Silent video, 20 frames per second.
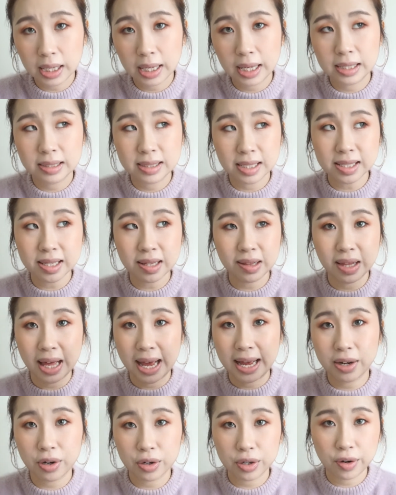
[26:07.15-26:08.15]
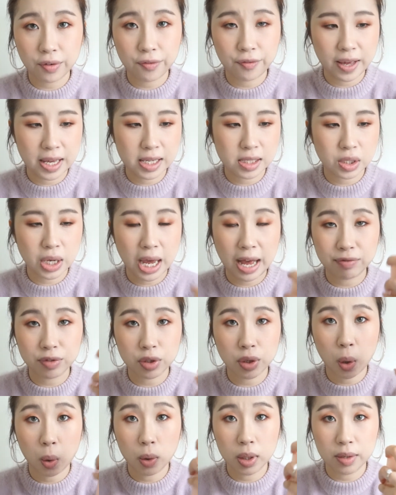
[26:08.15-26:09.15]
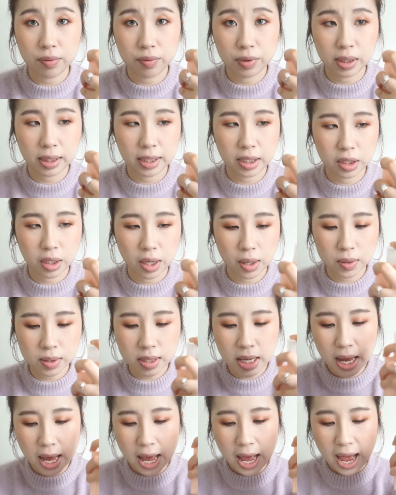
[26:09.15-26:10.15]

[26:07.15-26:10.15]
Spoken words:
It doesn't land on your face. You have to hold it really close,